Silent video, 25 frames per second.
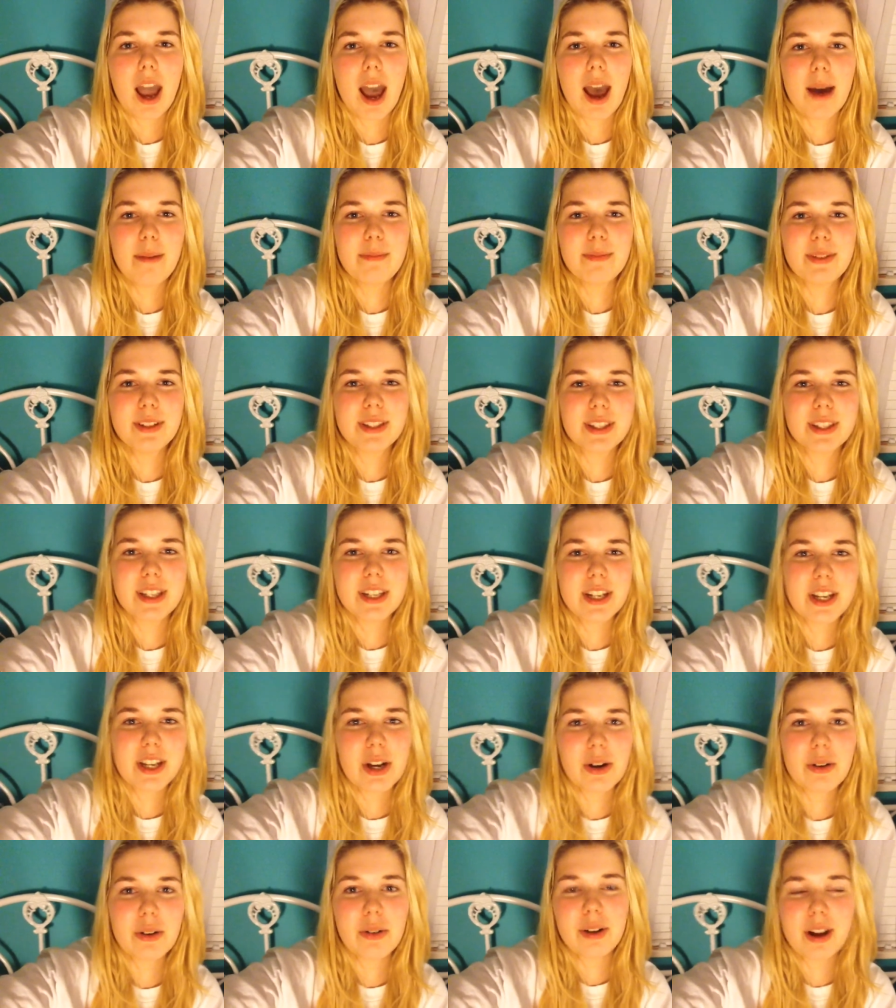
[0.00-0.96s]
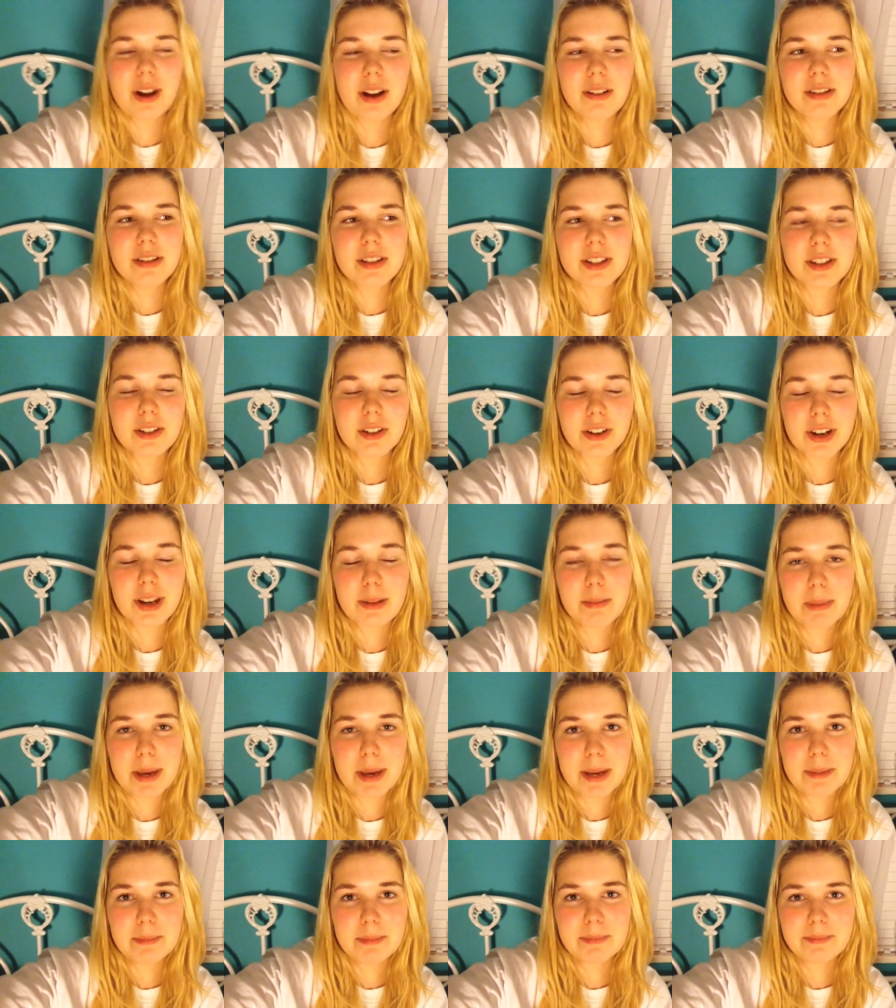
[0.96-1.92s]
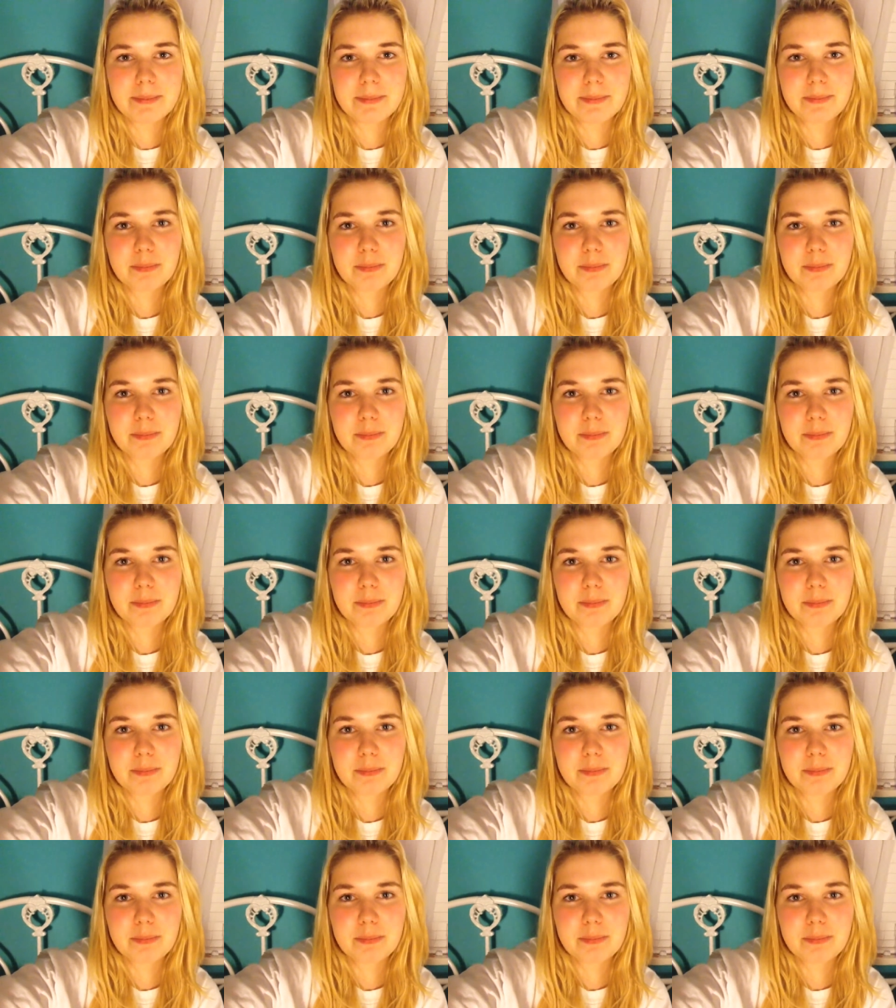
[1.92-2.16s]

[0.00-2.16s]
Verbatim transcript: I'm just gonna go around screaming